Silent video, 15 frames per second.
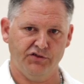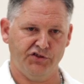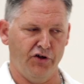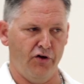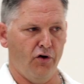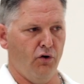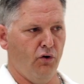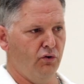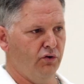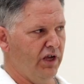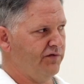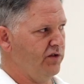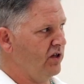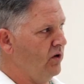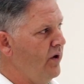So
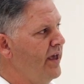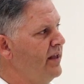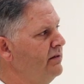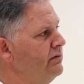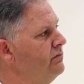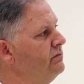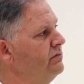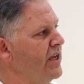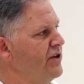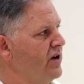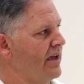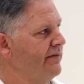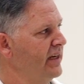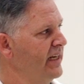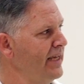if you go in and you're
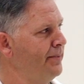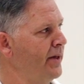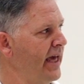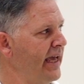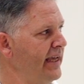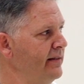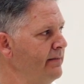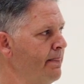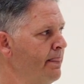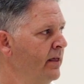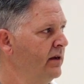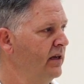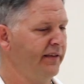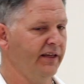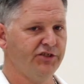having knee pain
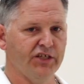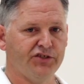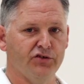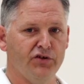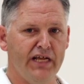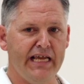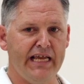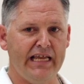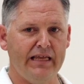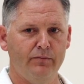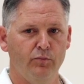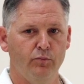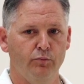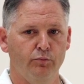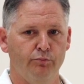and they inject your
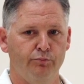knee,